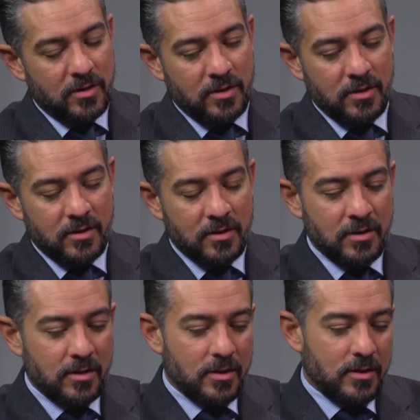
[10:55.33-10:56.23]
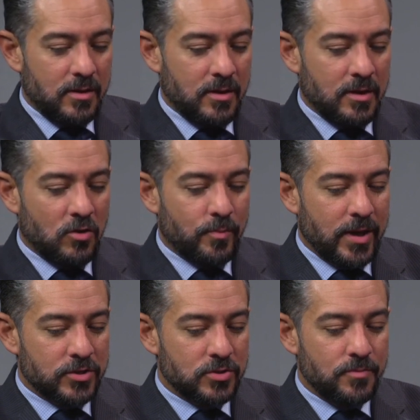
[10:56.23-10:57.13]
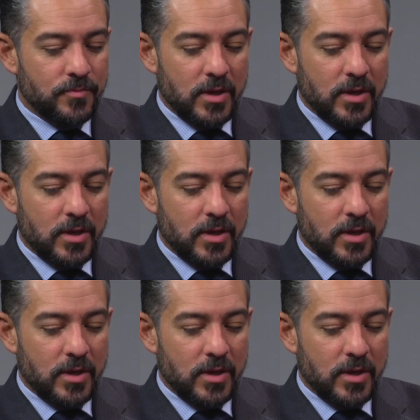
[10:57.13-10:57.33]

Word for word: in, in El Paso,